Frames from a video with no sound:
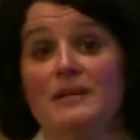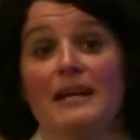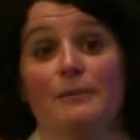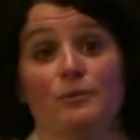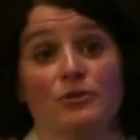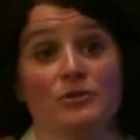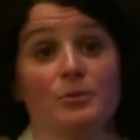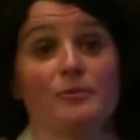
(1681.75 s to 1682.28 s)

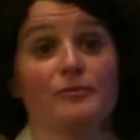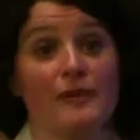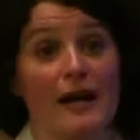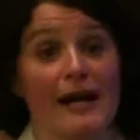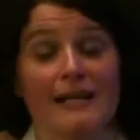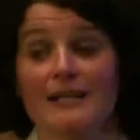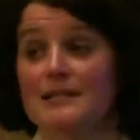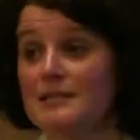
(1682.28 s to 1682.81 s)
able to
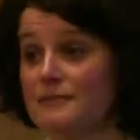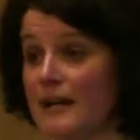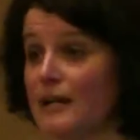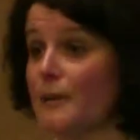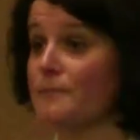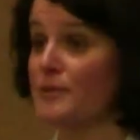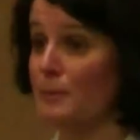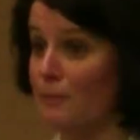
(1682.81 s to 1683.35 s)
provide and
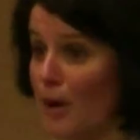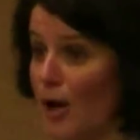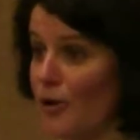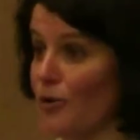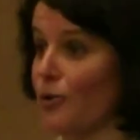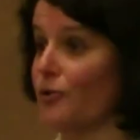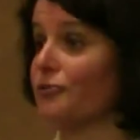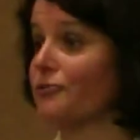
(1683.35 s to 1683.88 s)
develop the
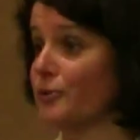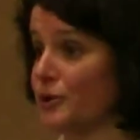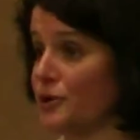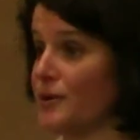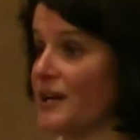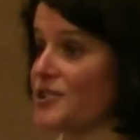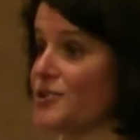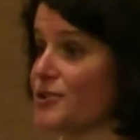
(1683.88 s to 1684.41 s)
model for
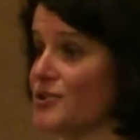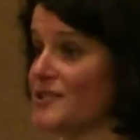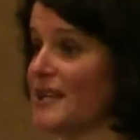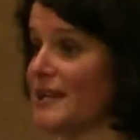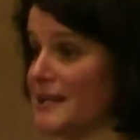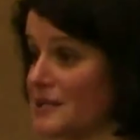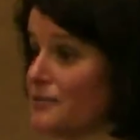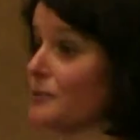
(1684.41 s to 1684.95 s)
correctional
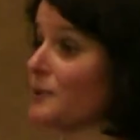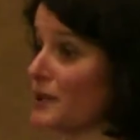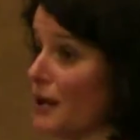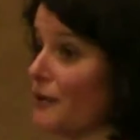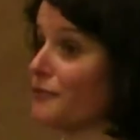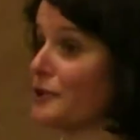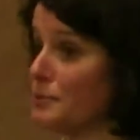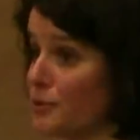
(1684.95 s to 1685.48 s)
settings for
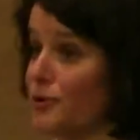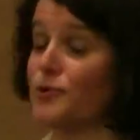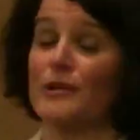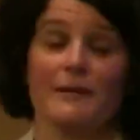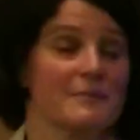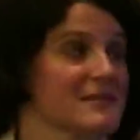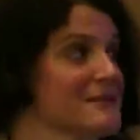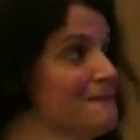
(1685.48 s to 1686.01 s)
recovery
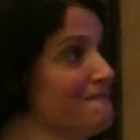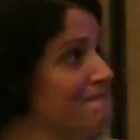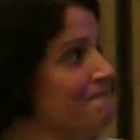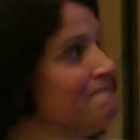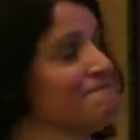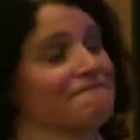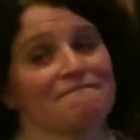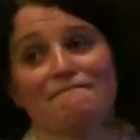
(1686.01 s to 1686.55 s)
programs.
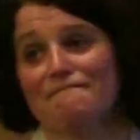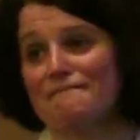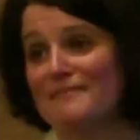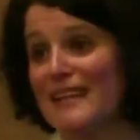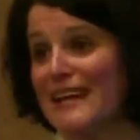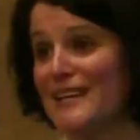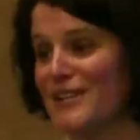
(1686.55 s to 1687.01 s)
Thank